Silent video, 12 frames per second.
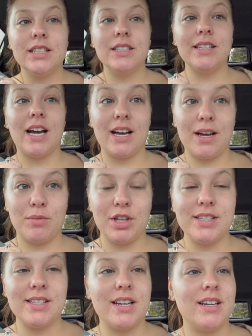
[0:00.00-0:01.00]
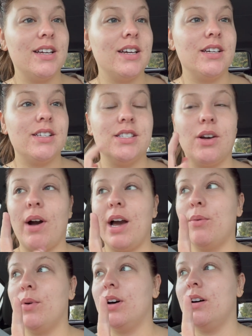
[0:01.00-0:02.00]
yeah, I'm really excited. So, I
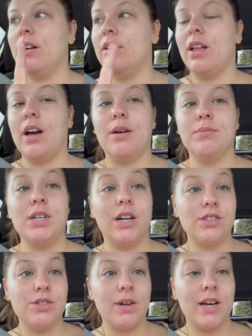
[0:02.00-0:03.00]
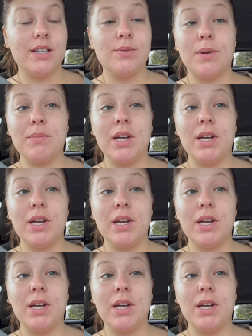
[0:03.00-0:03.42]
will talk to you guys when I'm